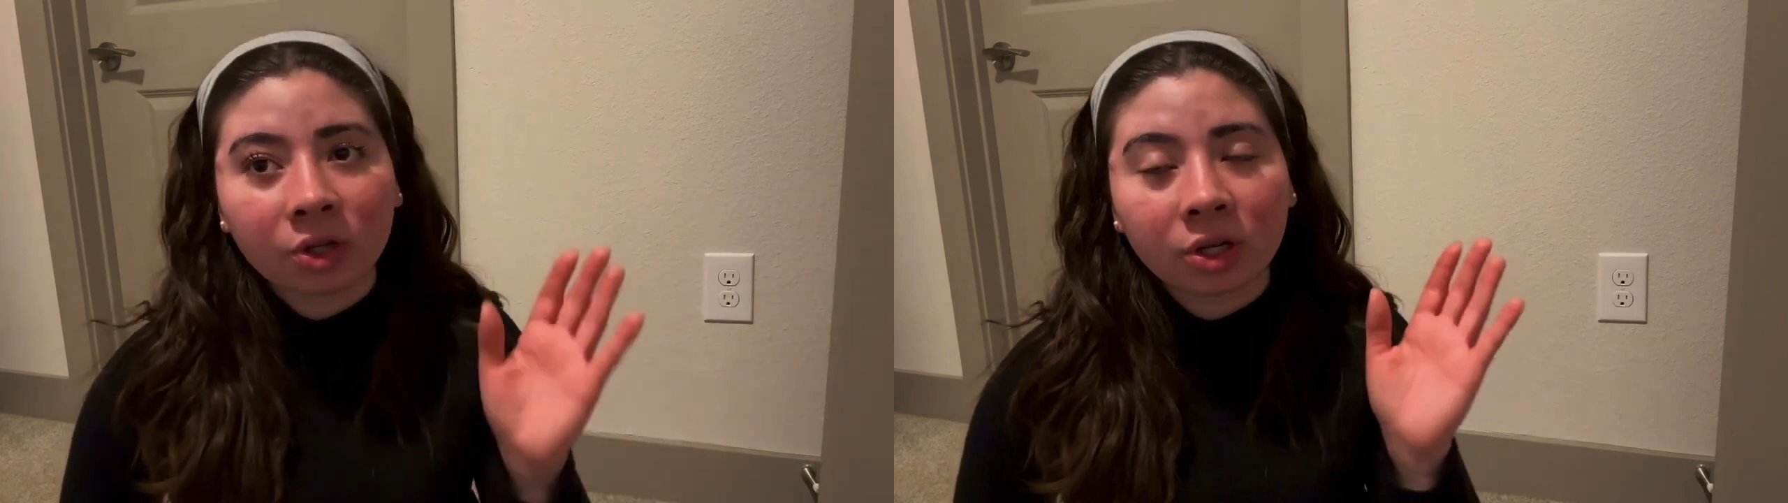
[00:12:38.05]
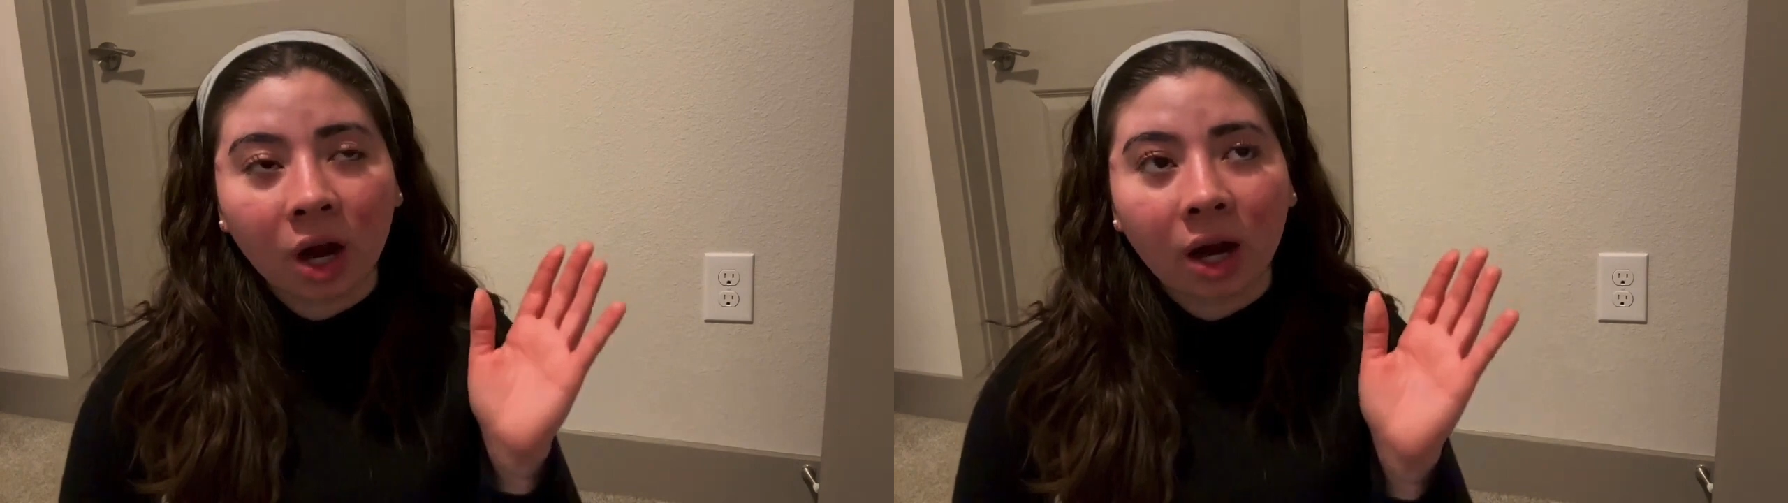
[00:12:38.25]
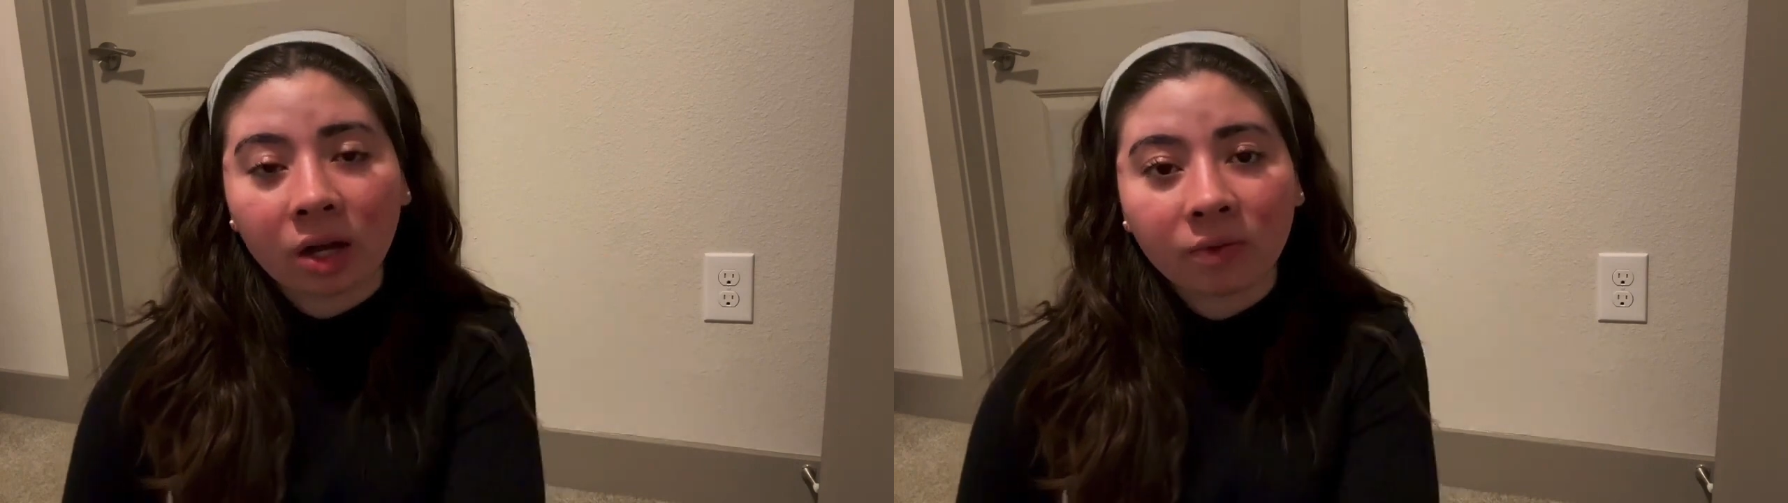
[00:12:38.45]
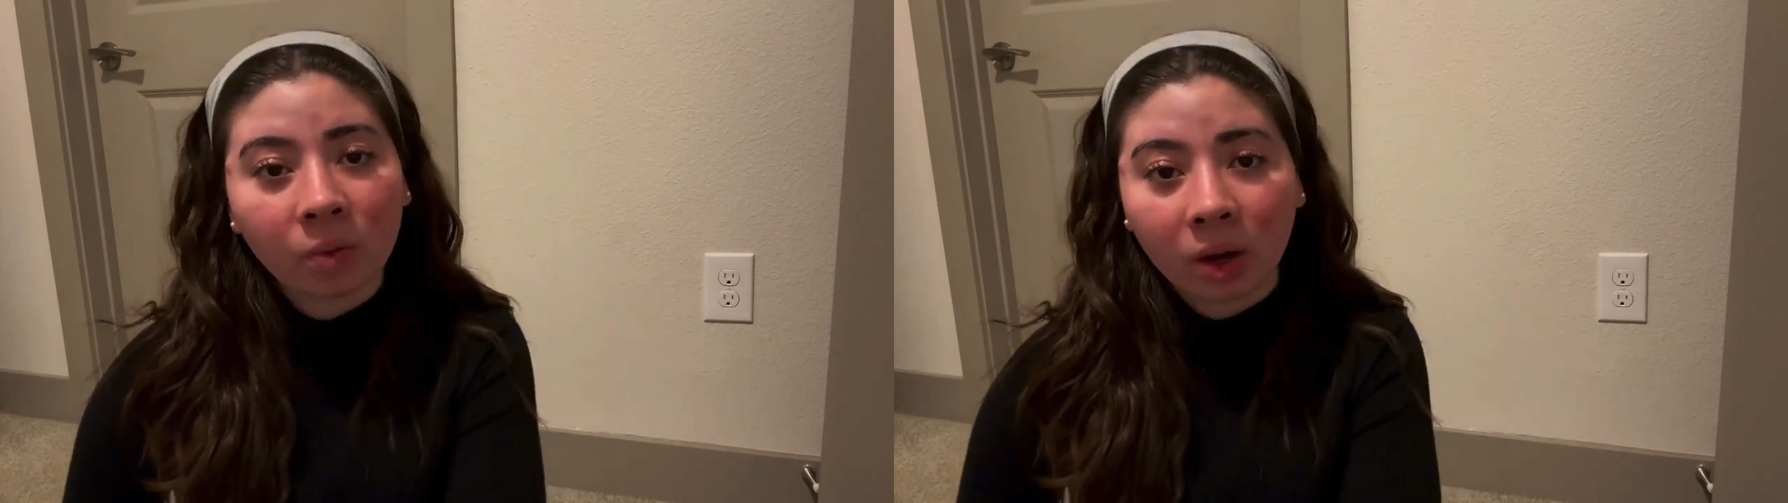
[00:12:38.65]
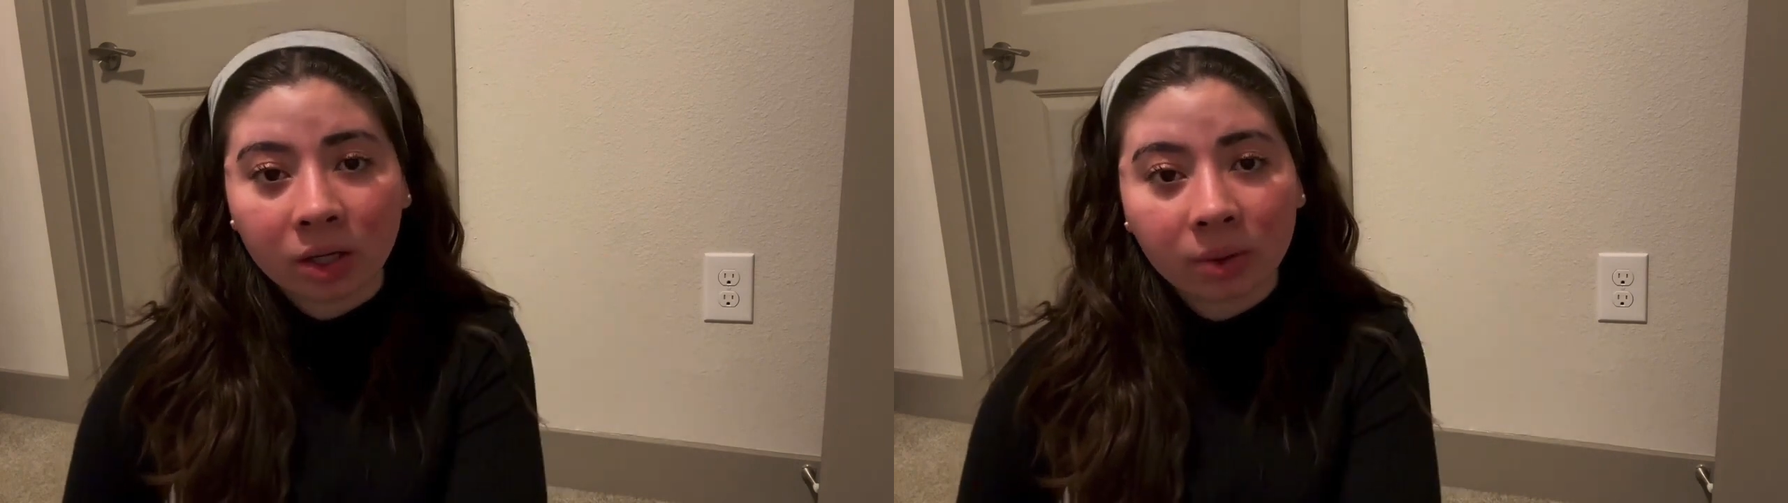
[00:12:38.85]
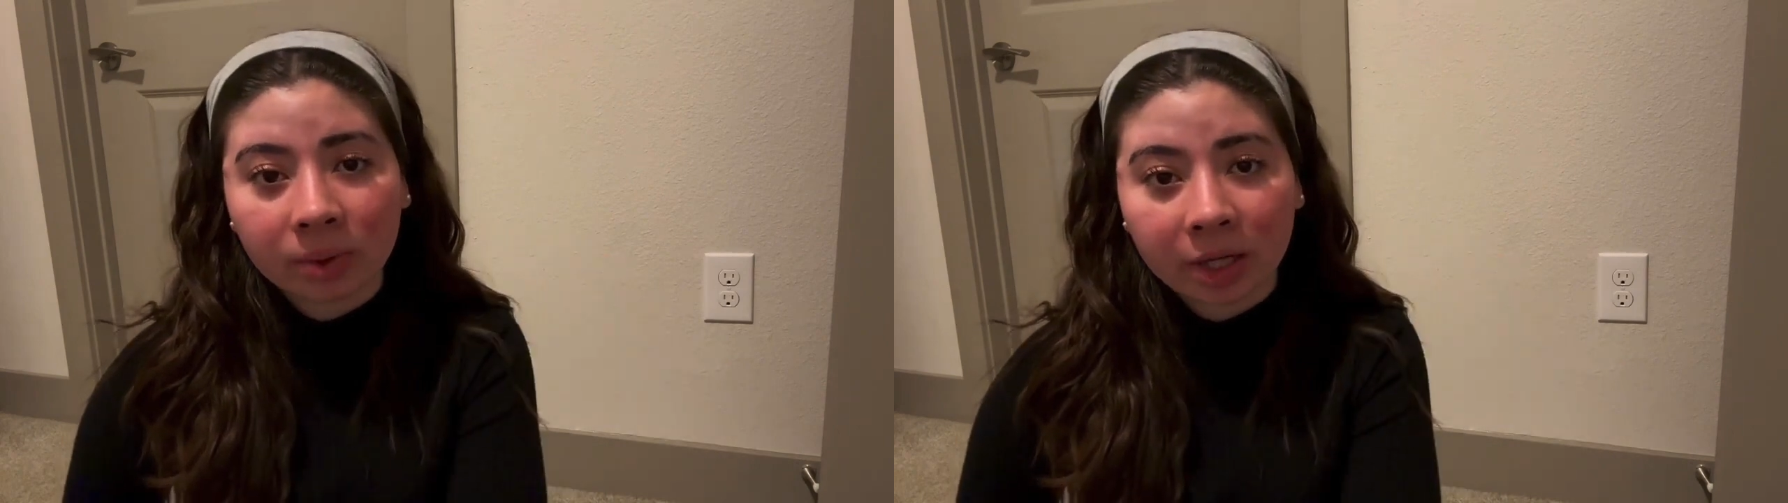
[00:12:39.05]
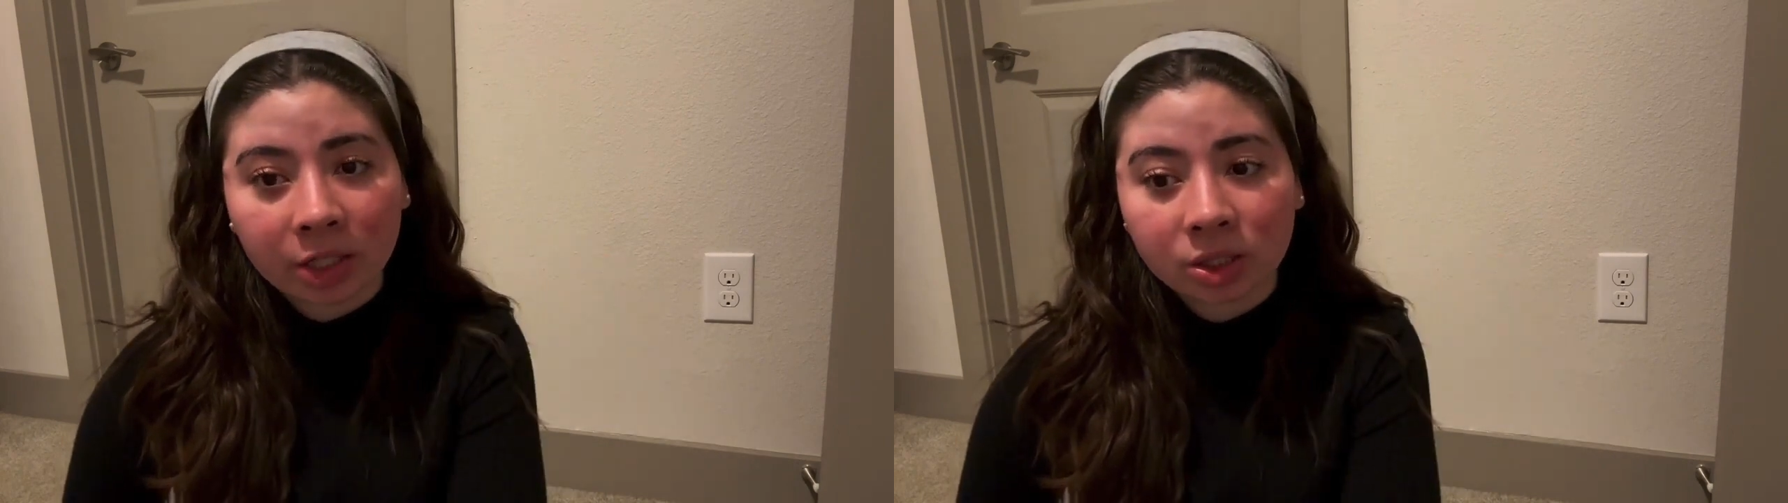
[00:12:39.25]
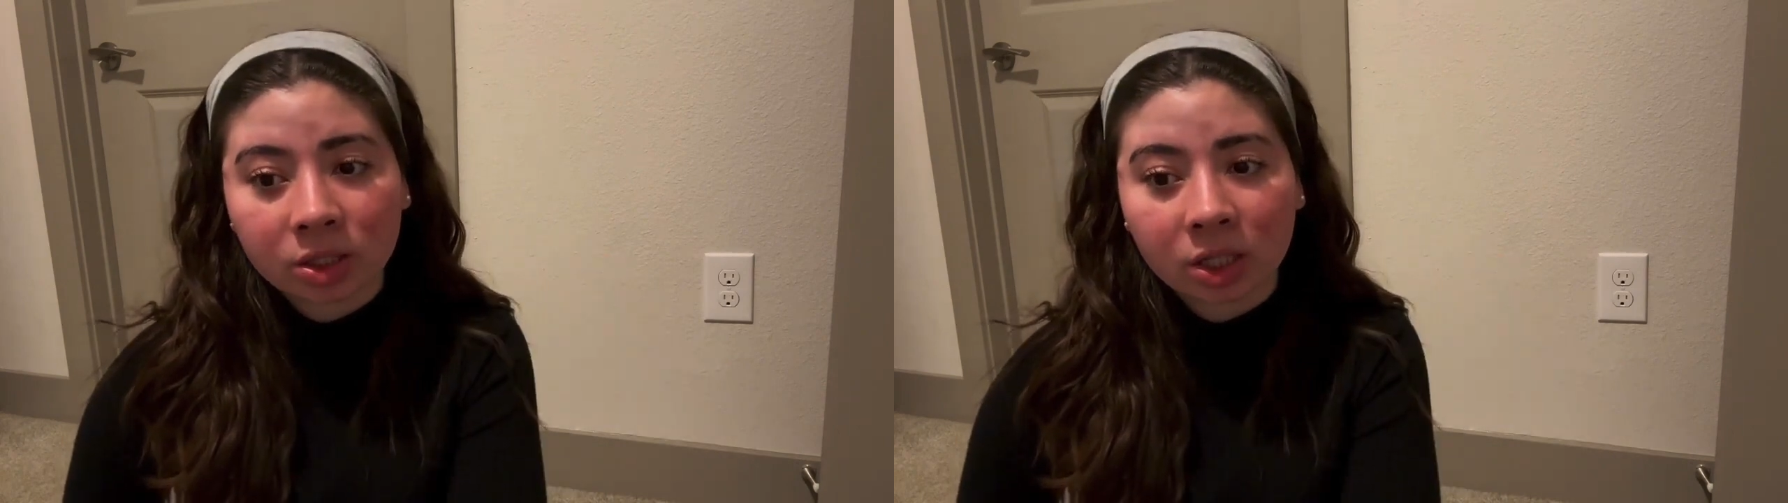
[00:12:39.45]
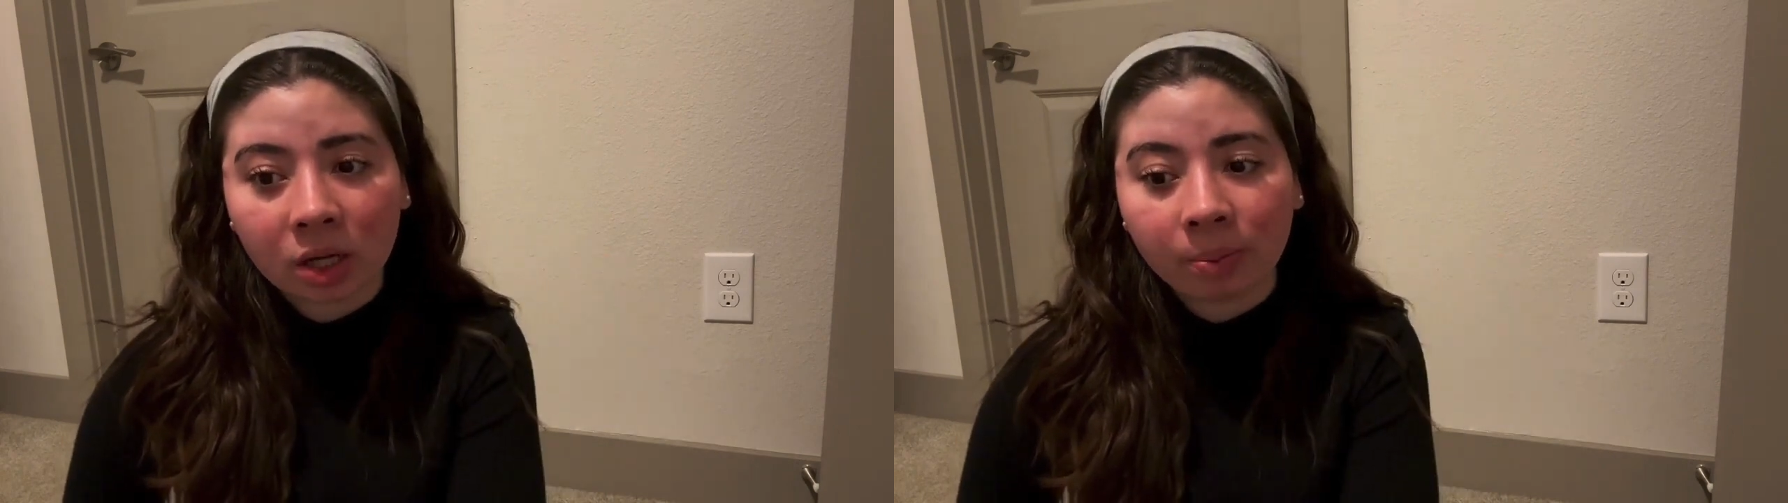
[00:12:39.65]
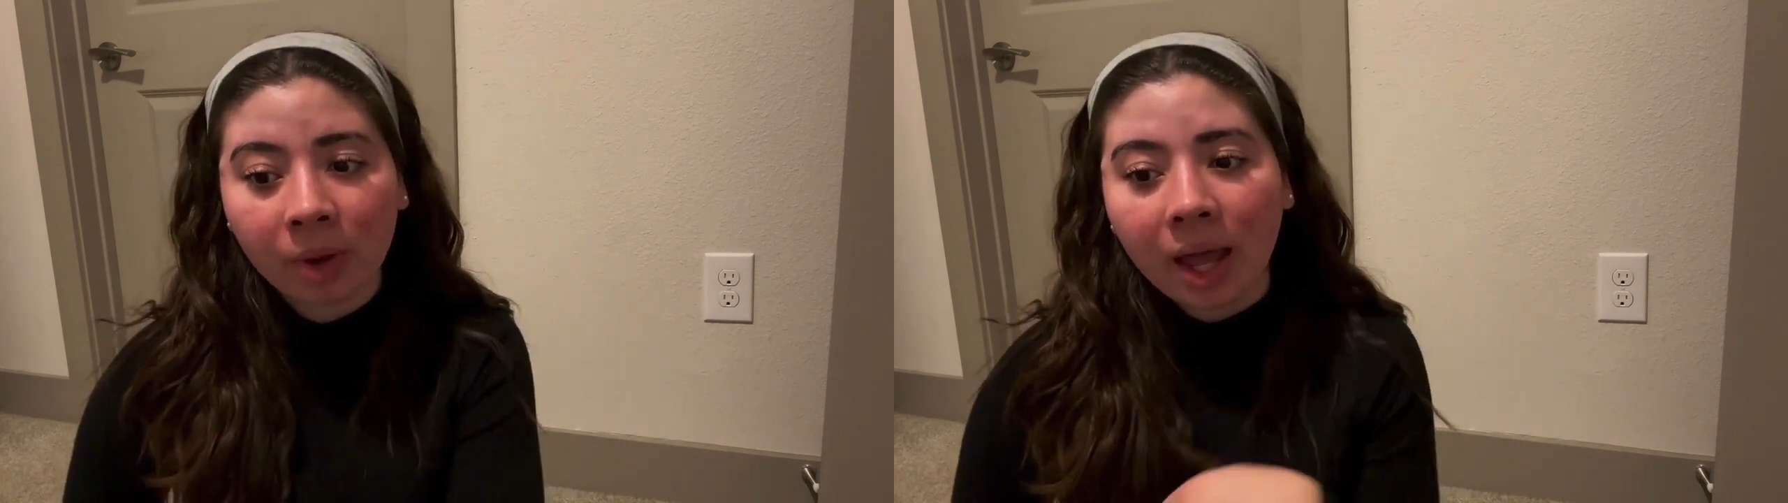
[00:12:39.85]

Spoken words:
not even wanting a relationship